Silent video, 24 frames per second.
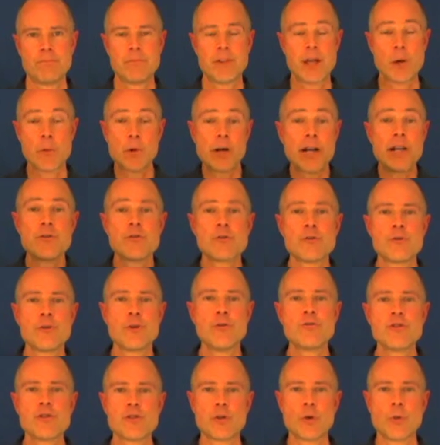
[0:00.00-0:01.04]
They were
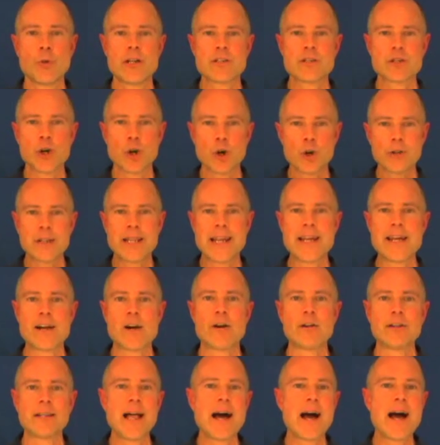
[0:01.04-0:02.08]
introduced to us early in
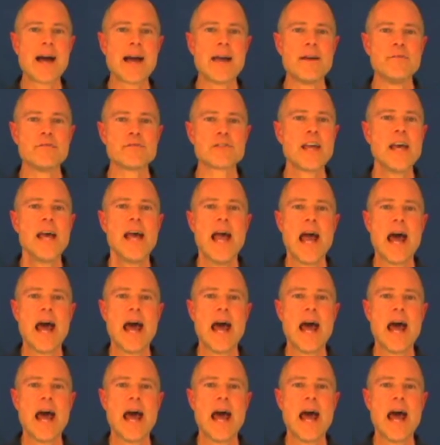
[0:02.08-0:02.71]
our lives,